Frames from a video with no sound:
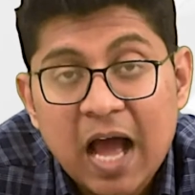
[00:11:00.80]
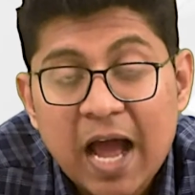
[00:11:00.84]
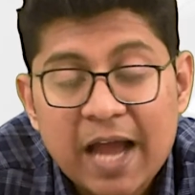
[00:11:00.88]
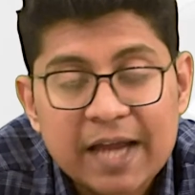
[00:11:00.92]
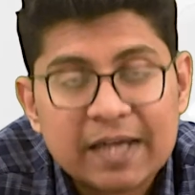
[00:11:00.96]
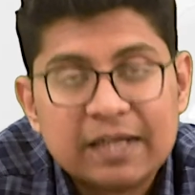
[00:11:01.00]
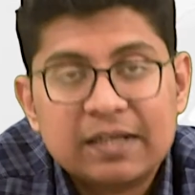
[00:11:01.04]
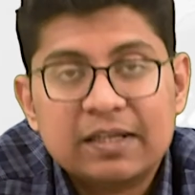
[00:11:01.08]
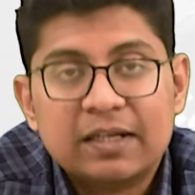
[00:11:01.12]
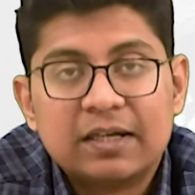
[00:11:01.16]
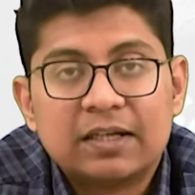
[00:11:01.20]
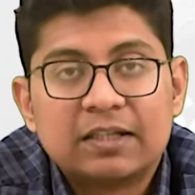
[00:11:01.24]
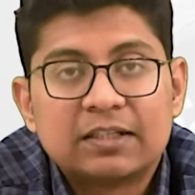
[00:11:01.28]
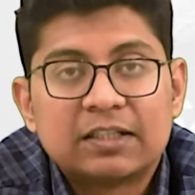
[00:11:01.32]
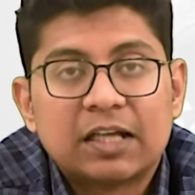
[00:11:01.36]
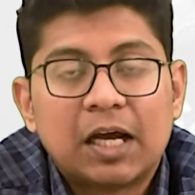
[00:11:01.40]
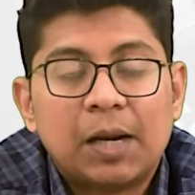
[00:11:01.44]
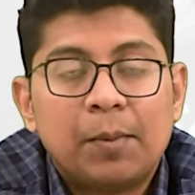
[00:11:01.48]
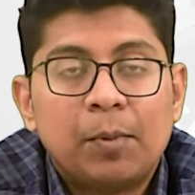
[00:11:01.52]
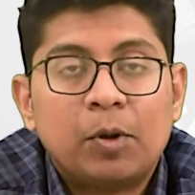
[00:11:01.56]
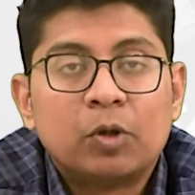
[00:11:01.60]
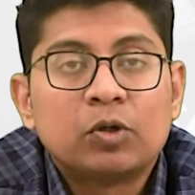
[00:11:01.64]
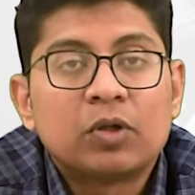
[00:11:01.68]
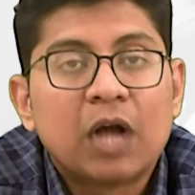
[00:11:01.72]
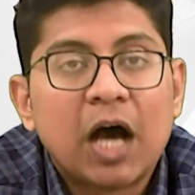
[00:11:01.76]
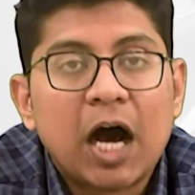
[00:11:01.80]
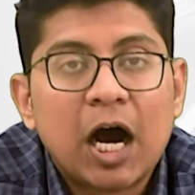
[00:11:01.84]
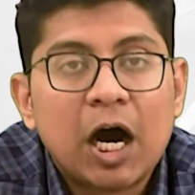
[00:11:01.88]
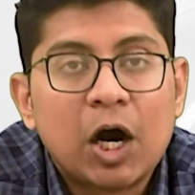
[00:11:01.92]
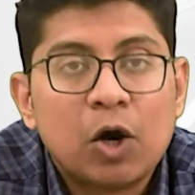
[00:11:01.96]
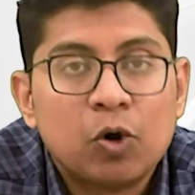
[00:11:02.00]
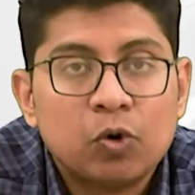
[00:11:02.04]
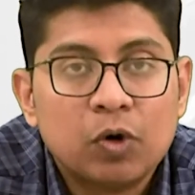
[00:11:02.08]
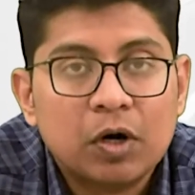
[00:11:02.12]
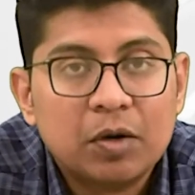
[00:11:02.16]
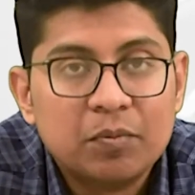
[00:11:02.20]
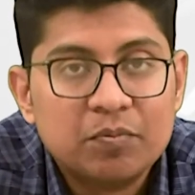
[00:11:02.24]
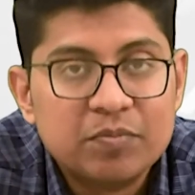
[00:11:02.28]
ideas about
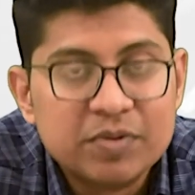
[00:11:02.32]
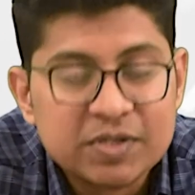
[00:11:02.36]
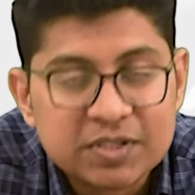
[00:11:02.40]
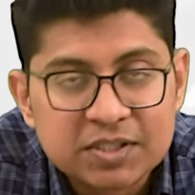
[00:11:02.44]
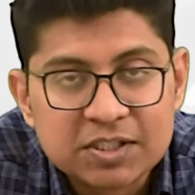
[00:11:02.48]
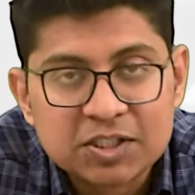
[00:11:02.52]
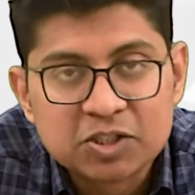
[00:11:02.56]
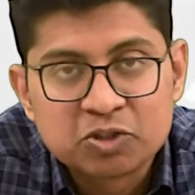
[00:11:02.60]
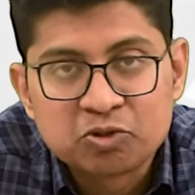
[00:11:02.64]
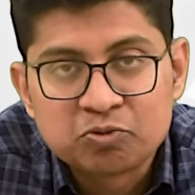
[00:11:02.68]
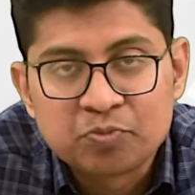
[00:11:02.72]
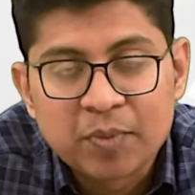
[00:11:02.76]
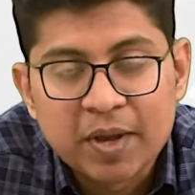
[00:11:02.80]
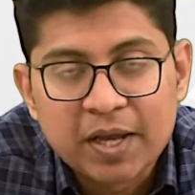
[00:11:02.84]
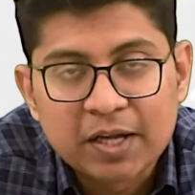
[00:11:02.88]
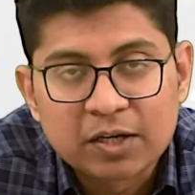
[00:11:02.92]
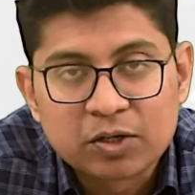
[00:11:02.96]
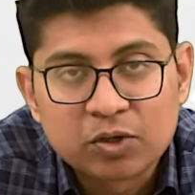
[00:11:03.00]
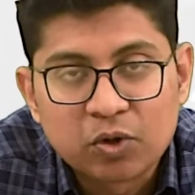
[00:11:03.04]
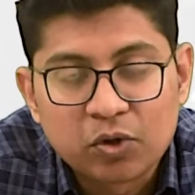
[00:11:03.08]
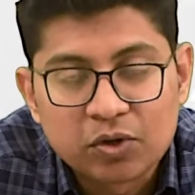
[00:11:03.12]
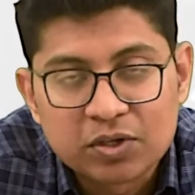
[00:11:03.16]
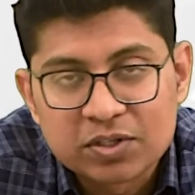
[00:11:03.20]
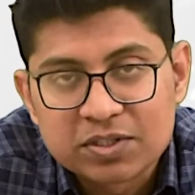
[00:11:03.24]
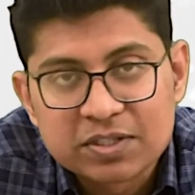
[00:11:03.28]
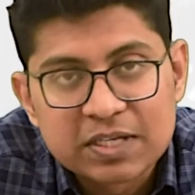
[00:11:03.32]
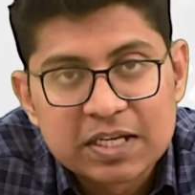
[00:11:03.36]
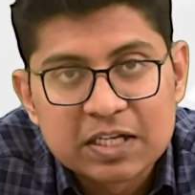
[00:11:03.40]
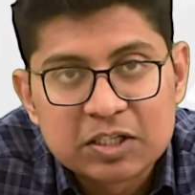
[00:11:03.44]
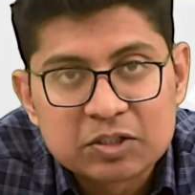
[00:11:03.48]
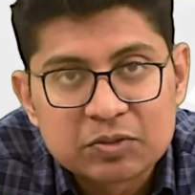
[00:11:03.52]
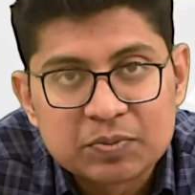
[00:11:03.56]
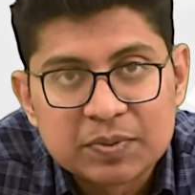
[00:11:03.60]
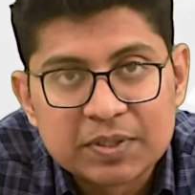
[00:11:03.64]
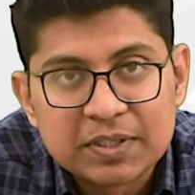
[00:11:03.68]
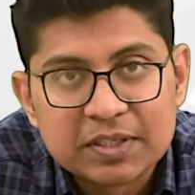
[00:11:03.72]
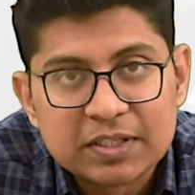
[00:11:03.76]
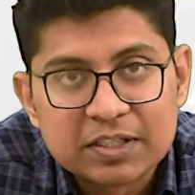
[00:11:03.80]
how a businessman or a
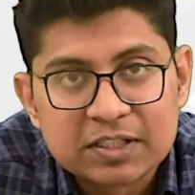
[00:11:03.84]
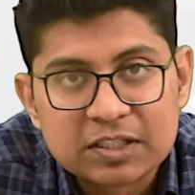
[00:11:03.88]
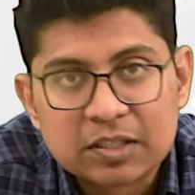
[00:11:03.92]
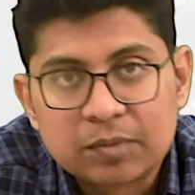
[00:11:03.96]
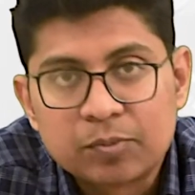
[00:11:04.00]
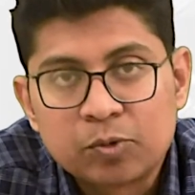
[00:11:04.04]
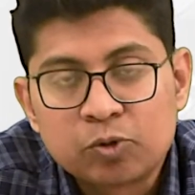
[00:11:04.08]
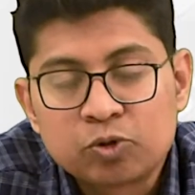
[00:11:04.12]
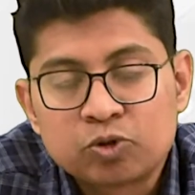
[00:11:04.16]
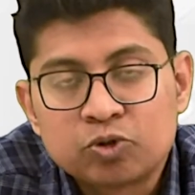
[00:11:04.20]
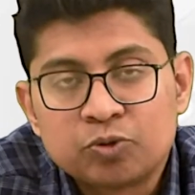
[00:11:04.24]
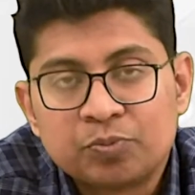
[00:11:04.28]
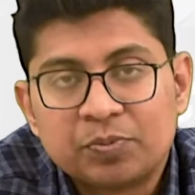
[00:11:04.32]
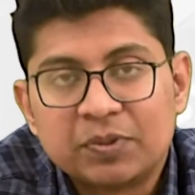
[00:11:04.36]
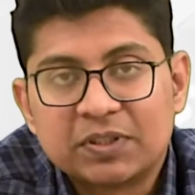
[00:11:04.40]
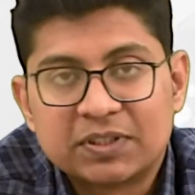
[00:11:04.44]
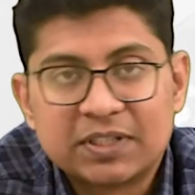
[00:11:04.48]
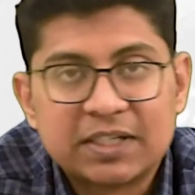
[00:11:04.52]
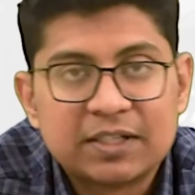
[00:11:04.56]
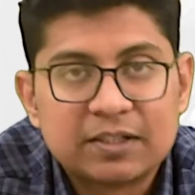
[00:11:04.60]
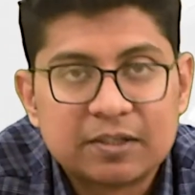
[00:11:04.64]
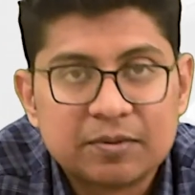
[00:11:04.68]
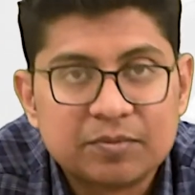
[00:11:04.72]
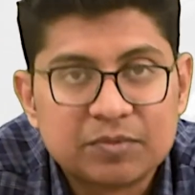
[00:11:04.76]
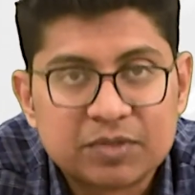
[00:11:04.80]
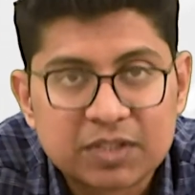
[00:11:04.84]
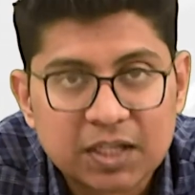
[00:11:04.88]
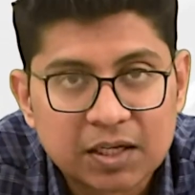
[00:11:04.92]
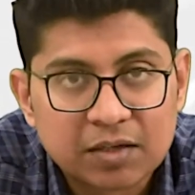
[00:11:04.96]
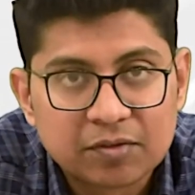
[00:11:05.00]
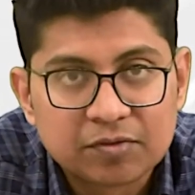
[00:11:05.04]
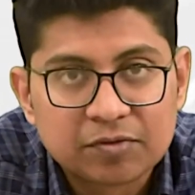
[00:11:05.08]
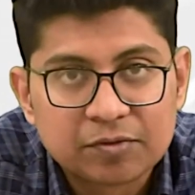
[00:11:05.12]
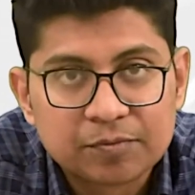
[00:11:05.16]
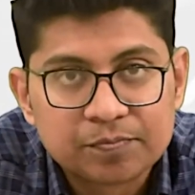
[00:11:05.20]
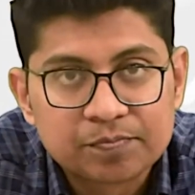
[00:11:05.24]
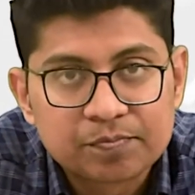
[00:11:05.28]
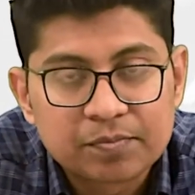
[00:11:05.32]
salesman is supposed to present
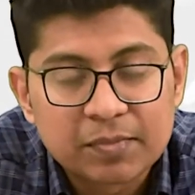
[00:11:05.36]
himself.